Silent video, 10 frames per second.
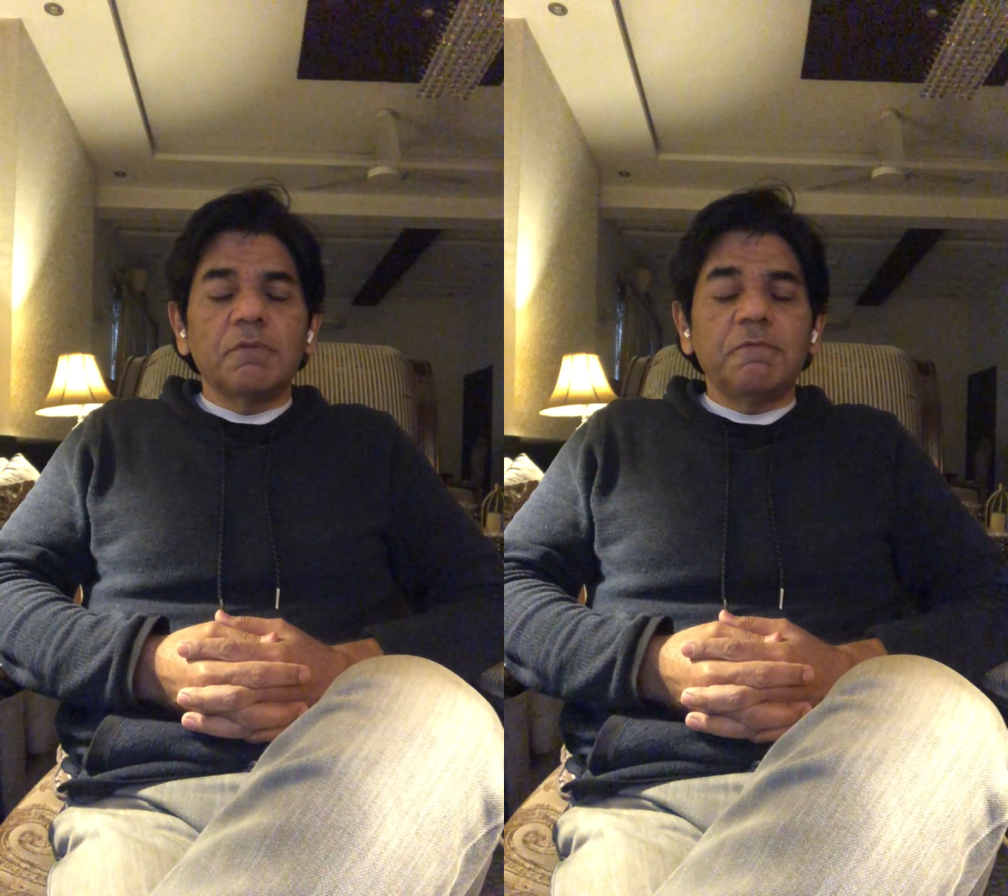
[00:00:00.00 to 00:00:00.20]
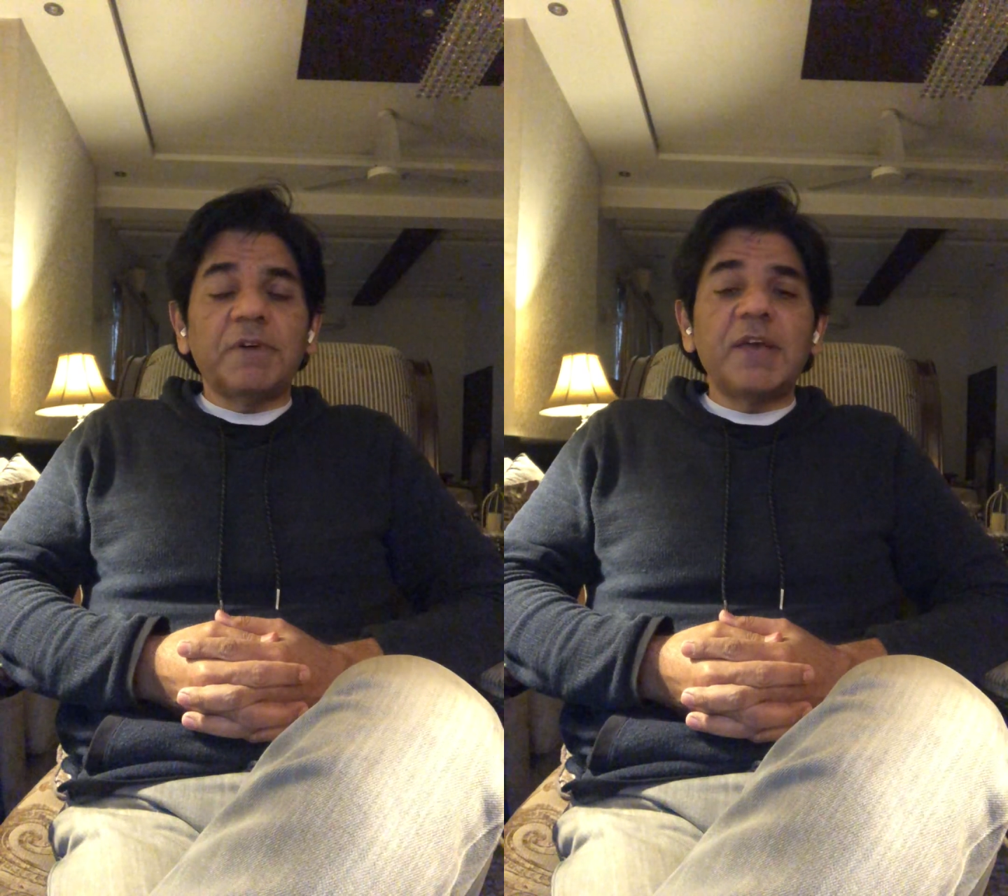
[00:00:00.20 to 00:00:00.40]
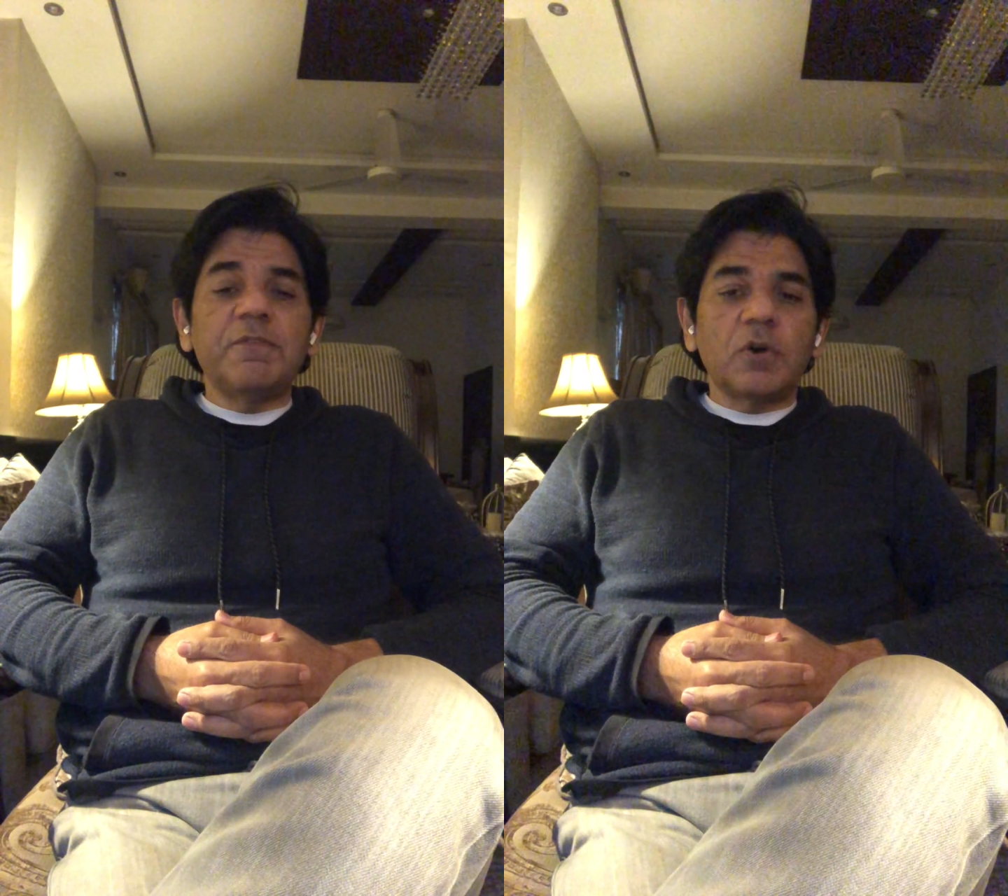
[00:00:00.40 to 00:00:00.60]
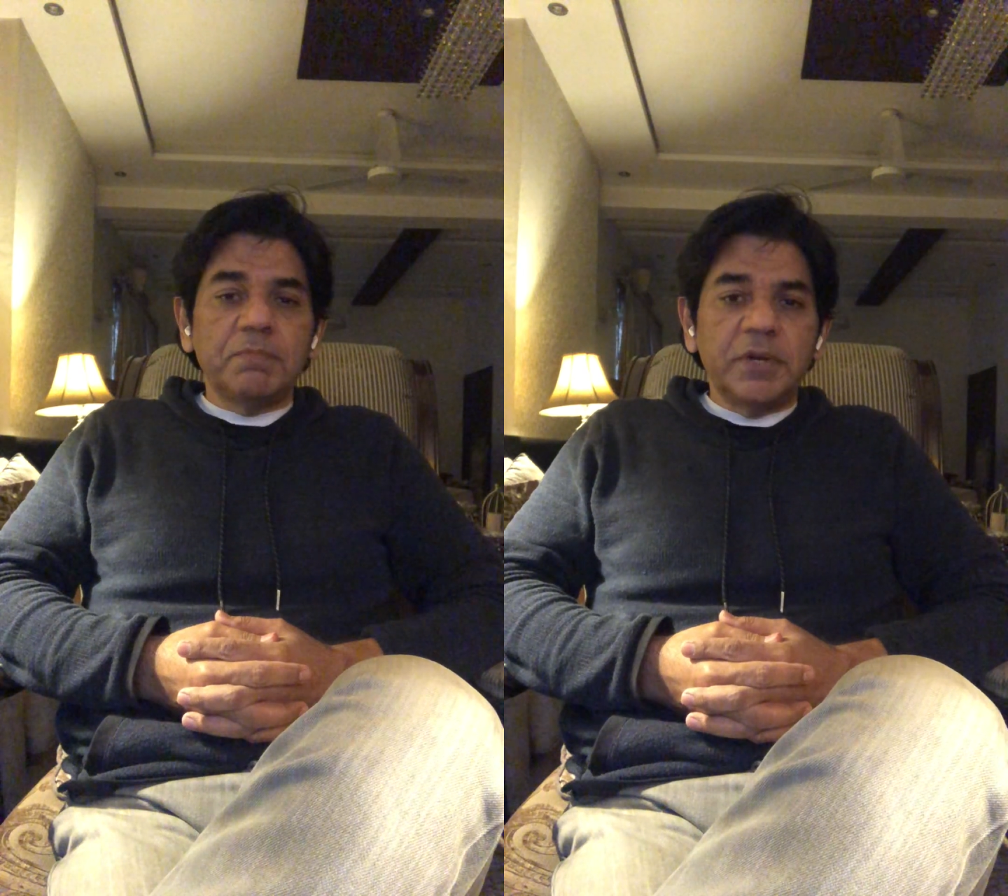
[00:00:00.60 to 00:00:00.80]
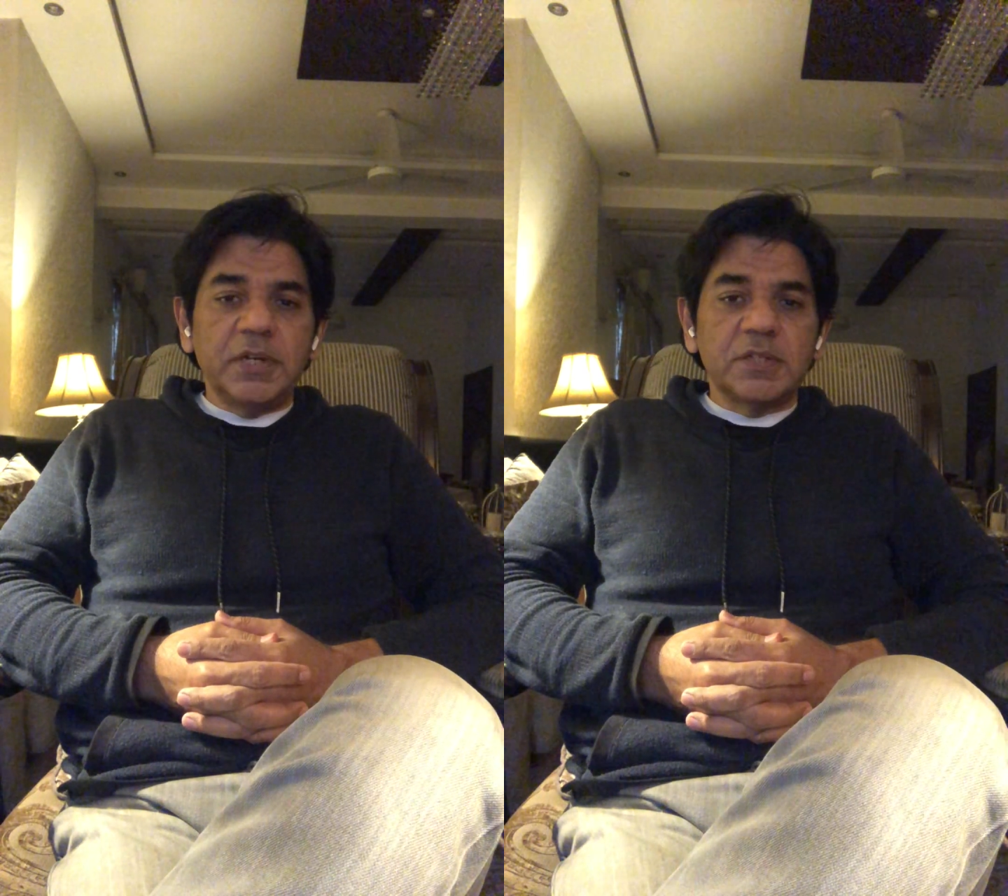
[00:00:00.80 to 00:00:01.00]
five
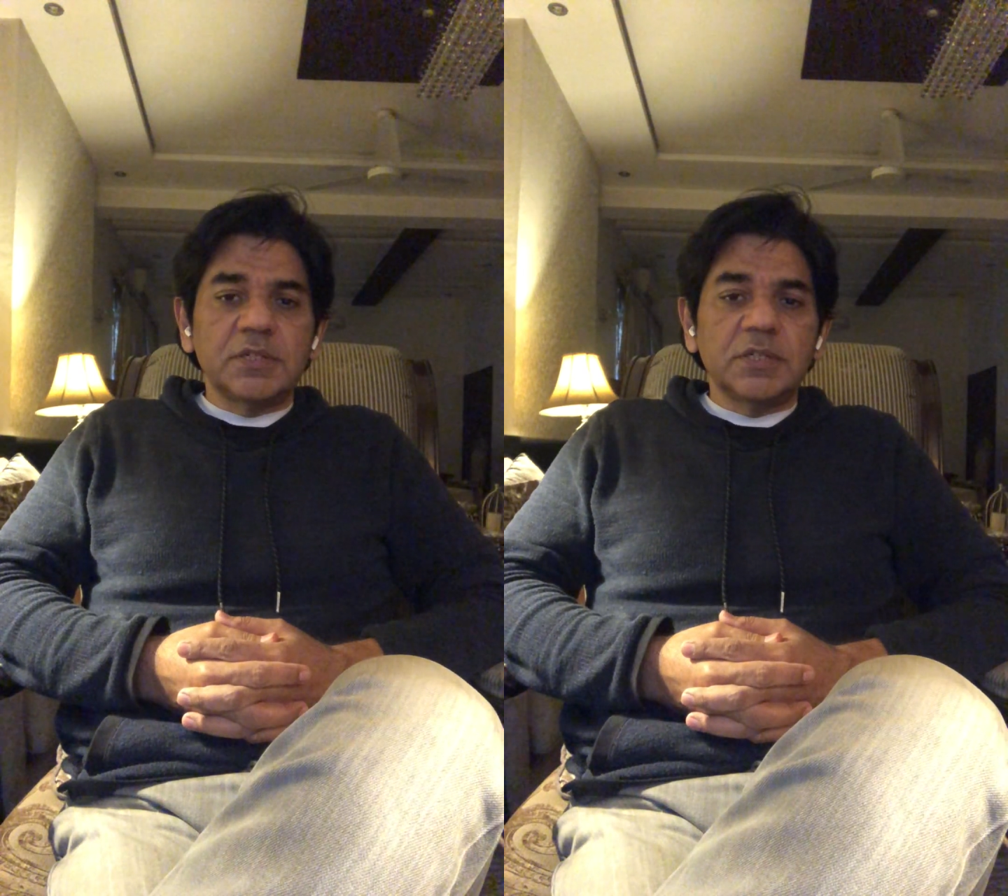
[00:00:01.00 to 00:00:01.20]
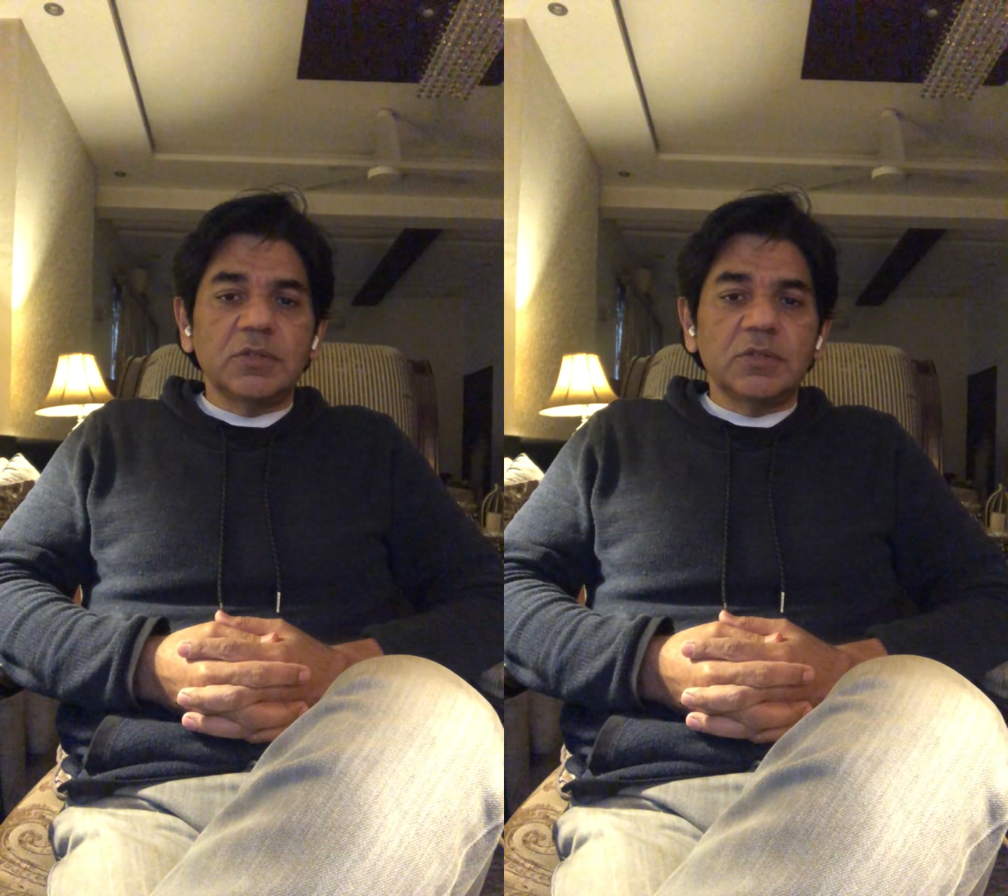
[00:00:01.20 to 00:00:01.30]
competencies,